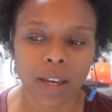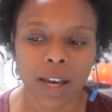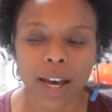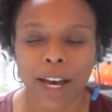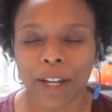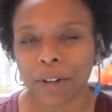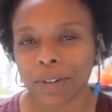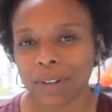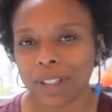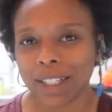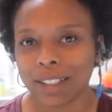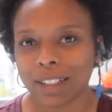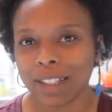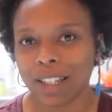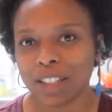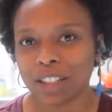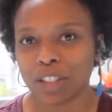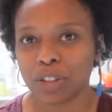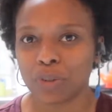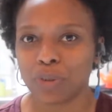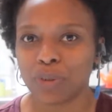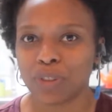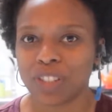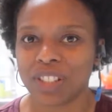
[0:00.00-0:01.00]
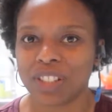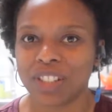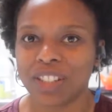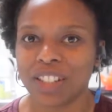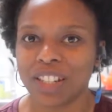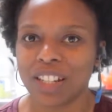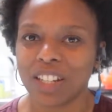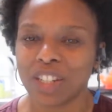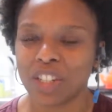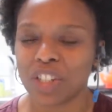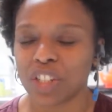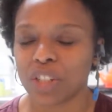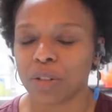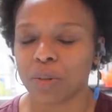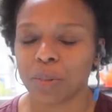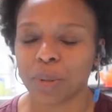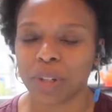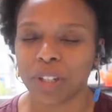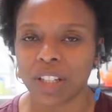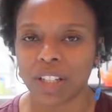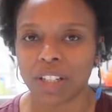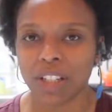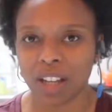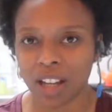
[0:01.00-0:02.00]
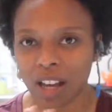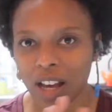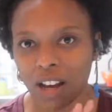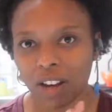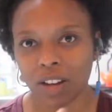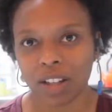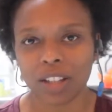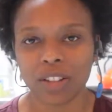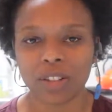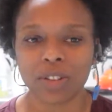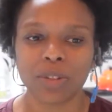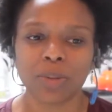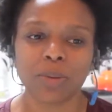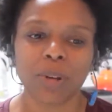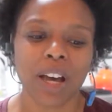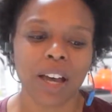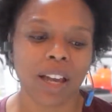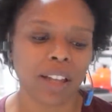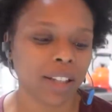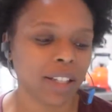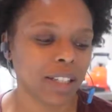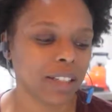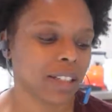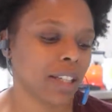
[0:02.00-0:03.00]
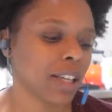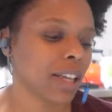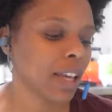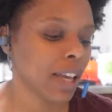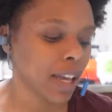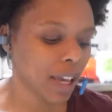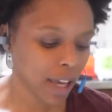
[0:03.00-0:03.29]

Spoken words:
I don't like that differentiation, but I'll get to why I liked it.